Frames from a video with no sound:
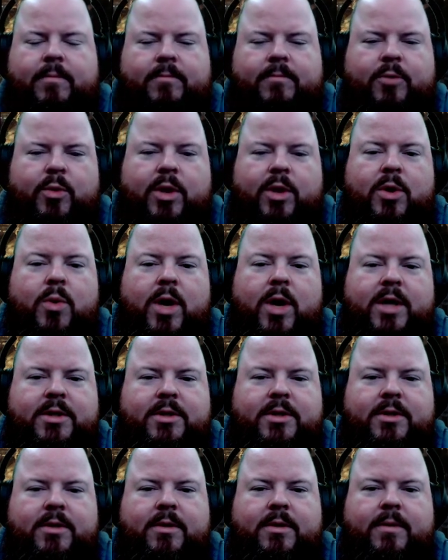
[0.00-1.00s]

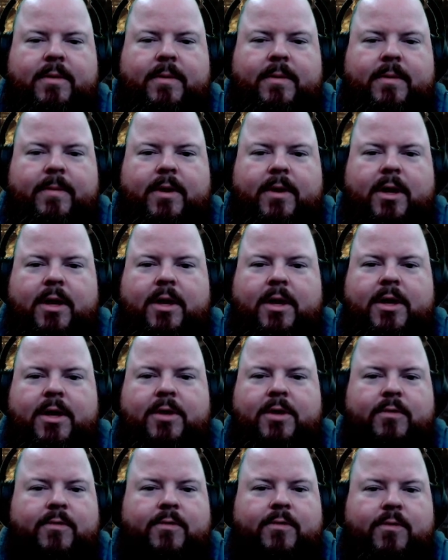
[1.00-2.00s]
requests,
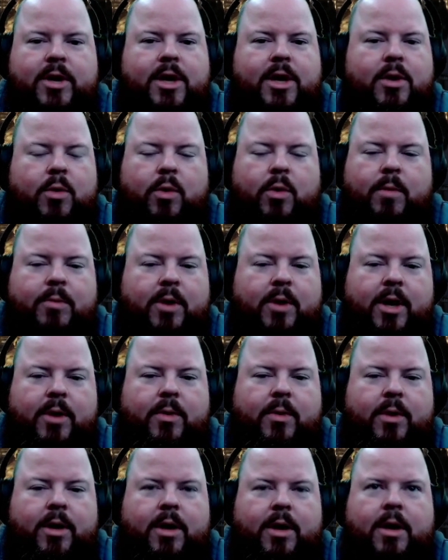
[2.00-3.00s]
either free or
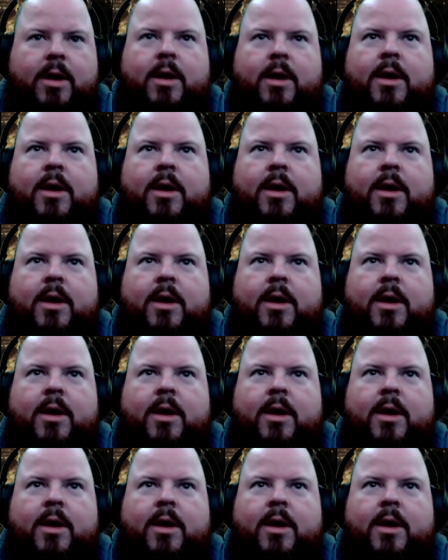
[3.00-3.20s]
priority,